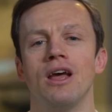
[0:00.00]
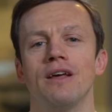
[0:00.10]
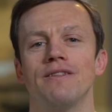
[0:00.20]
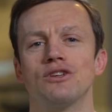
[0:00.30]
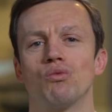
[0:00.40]

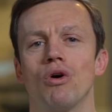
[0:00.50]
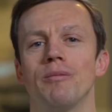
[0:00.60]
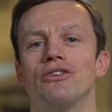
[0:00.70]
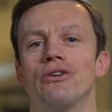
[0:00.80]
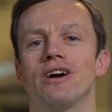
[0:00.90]
These
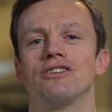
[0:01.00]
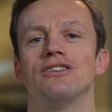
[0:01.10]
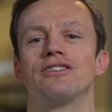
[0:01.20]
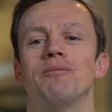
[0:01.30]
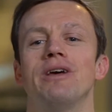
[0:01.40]
warm
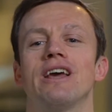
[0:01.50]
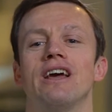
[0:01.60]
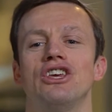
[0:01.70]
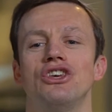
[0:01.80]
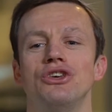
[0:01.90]
introductions can make a
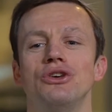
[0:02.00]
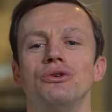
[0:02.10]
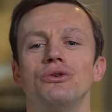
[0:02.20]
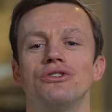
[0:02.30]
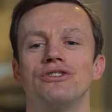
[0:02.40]

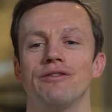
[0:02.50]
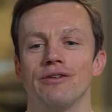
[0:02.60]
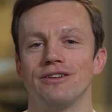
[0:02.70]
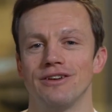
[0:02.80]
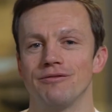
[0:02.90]
huge
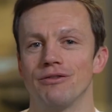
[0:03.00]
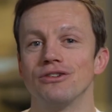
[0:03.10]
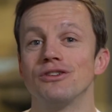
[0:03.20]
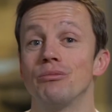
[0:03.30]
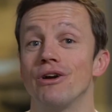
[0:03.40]
difference in
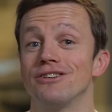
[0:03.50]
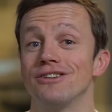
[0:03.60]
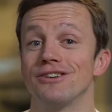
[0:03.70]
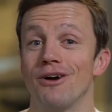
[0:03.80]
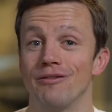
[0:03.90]
first
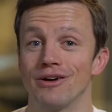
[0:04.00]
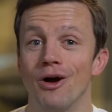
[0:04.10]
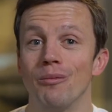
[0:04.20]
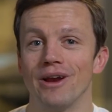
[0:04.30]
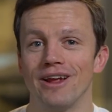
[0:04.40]
impressions of a
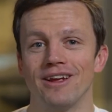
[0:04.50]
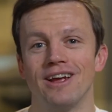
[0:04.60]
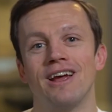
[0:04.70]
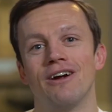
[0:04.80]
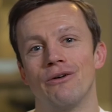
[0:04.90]
company,
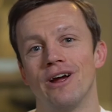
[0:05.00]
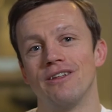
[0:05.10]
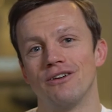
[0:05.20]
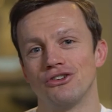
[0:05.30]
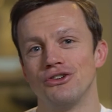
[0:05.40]

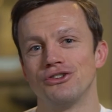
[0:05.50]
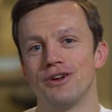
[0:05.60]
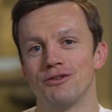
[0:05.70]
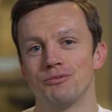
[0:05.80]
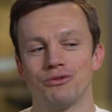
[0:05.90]
right? There's a huge
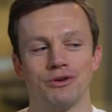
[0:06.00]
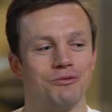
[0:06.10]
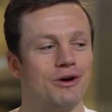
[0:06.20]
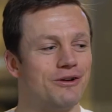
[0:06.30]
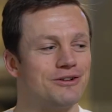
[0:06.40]
difference between
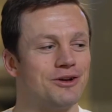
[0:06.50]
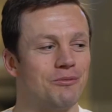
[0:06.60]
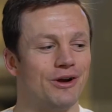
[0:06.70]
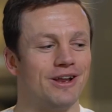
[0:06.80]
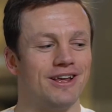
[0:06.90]
whether
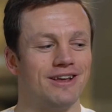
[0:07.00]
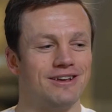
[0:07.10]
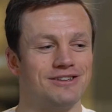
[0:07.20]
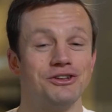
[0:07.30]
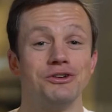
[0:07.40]
someone
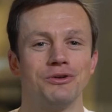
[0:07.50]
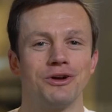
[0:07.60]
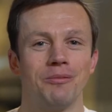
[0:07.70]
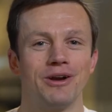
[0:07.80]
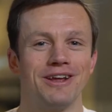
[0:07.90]
is new to a
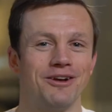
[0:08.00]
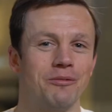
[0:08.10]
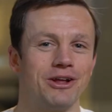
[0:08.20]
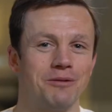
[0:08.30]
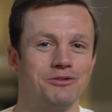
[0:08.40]
company and
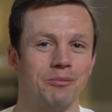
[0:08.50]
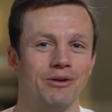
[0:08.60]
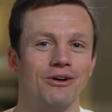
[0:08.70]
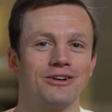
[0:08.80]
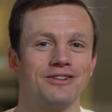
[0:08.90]
nobody comes up
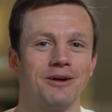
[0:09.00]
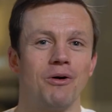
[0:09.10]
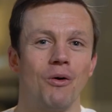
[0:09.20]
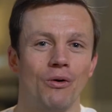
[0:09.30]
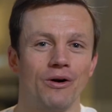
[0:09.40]
and talks to them,
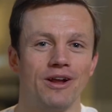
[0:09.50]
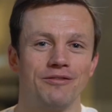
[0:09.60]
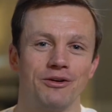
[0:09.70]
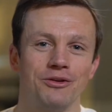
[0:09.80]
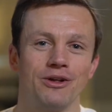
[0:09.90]
or if
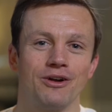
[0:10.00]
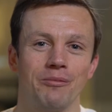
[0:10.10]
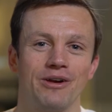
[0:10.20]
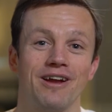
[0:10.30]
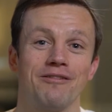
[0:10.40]
they're new to a
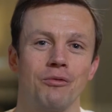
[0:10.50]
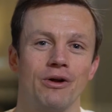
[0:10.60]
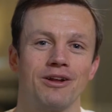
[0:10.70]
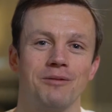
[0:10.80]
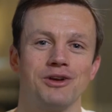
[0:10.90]
company,
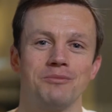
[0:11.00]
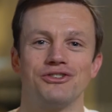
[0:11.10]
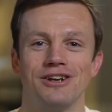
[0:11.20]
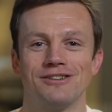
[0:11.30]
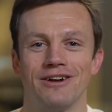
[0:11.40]
everyone comes up,
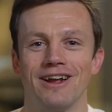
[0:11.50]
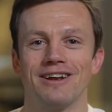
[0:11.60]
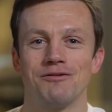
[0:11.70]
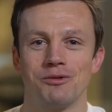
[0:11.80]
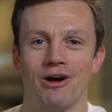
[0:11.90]
shakes their
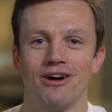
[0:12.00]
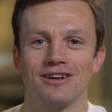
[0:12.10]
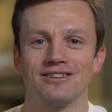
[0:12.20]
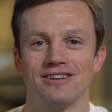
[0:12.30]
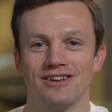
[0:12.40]
hand, gives them a
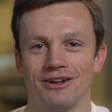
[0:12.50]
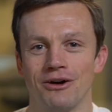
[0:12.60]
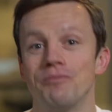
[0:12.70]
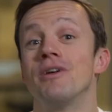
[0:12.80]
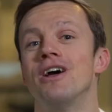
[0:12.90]
hug, says
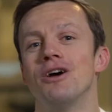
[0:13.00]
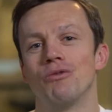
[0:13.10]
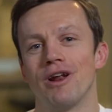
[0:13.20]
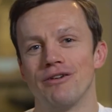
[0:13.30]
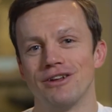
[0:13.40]
hello,
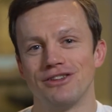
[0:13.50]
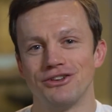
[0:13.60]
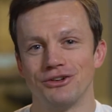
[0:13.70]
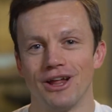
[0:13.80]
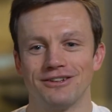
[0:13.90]
whatever it is
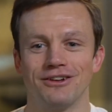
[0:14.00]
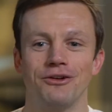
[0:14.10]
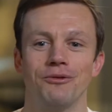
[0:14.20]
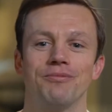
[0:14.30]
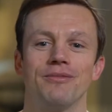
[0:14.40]
that you'd like to do.